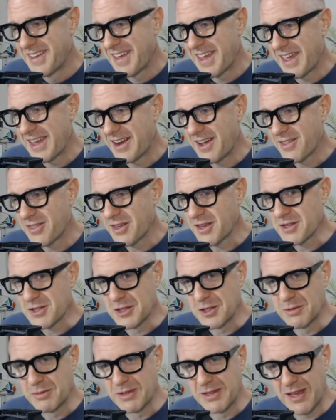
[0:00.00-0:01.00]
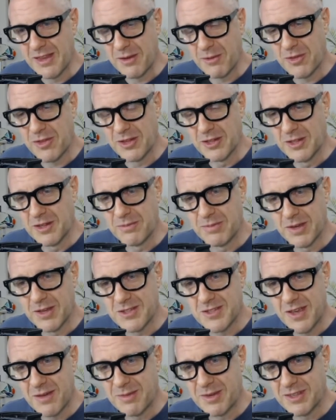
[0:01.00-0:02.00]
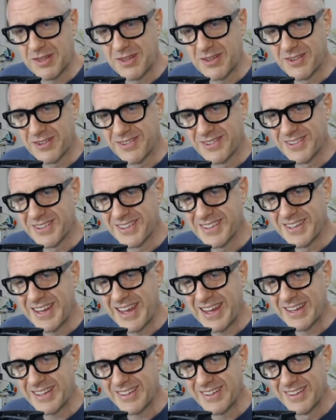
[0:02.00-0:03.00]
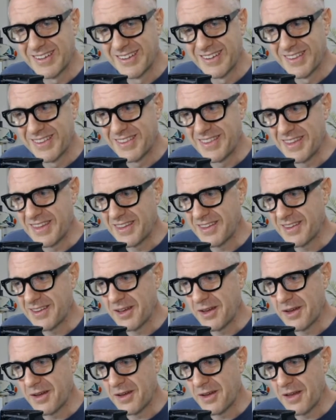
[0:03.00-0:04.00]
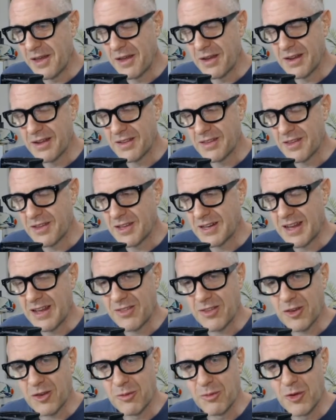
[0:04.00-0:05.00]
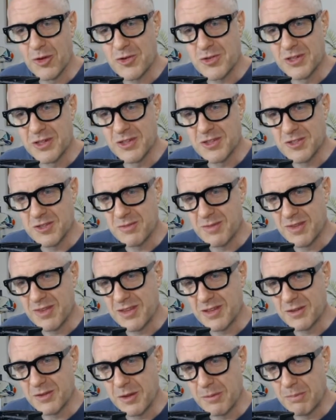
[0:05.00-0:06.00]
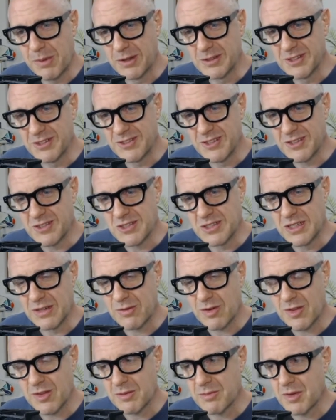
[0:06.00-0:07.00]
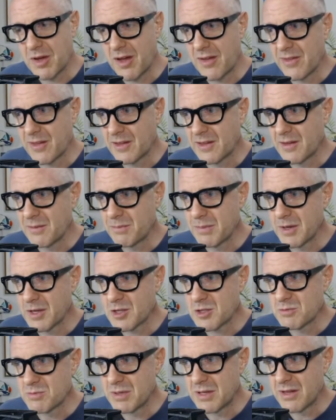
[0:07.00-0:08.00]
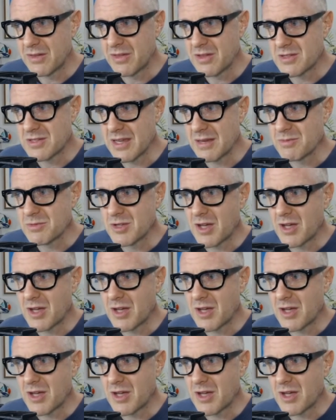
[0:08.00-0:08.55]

And I think it's a little bit like that with the Olympics. I mean, you know, you can hate the commercialism and the politics and everything behind the Olympics, but at the same